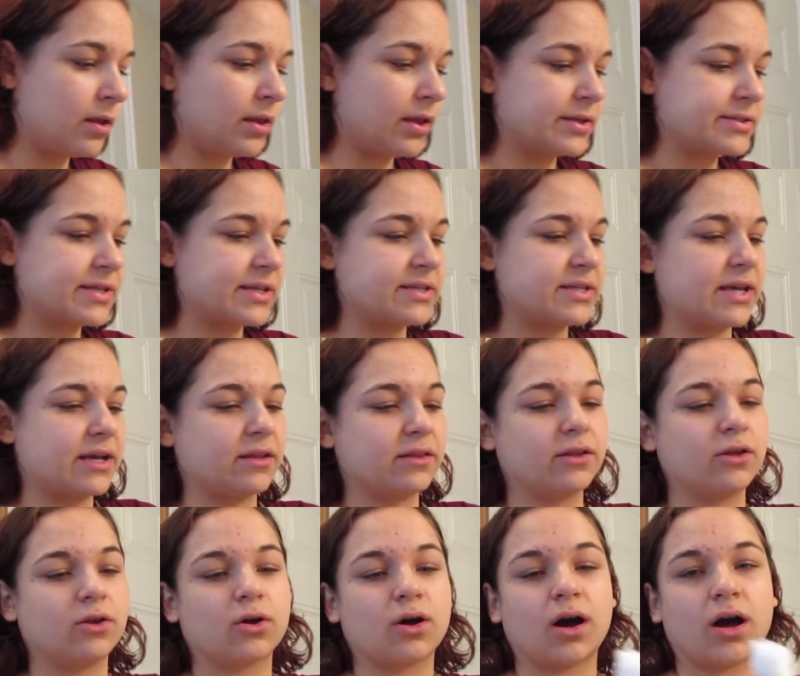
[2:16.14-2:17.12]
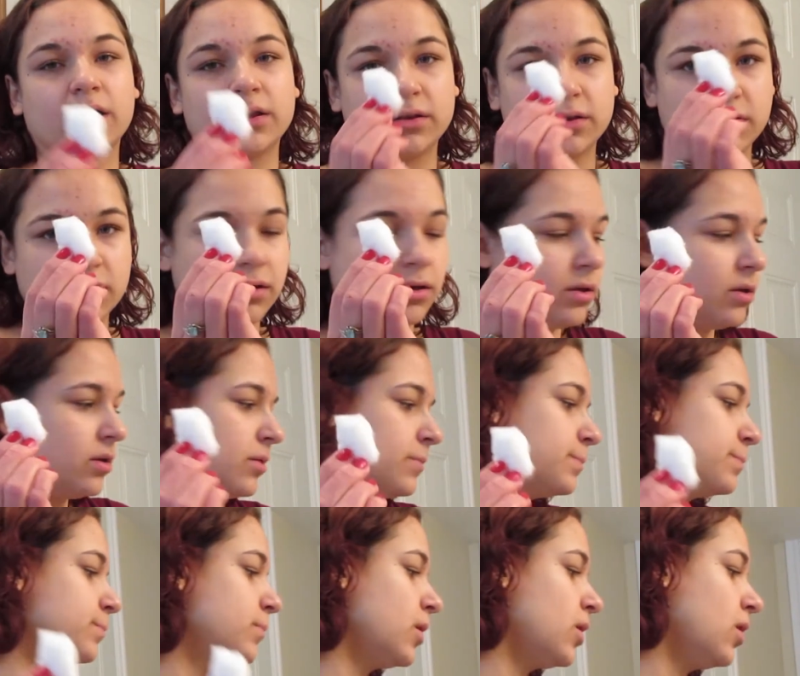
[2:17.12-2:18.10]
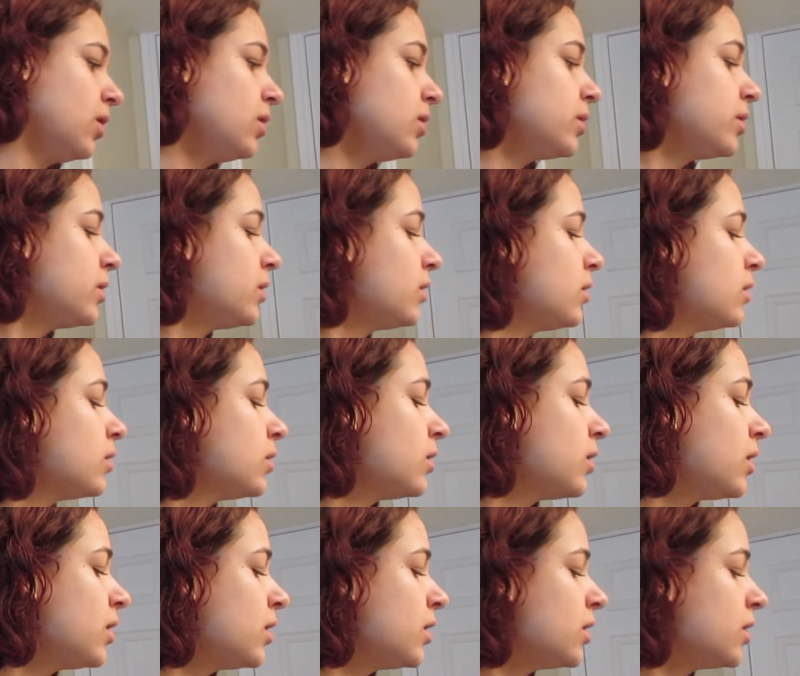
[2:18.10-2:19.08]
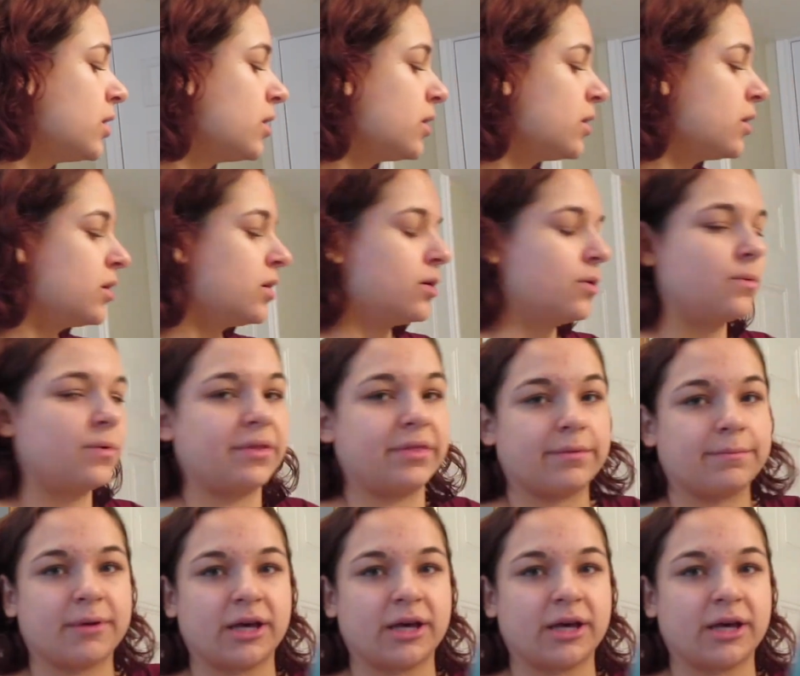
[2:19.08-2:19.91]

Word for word: Next I take a little cotton ball with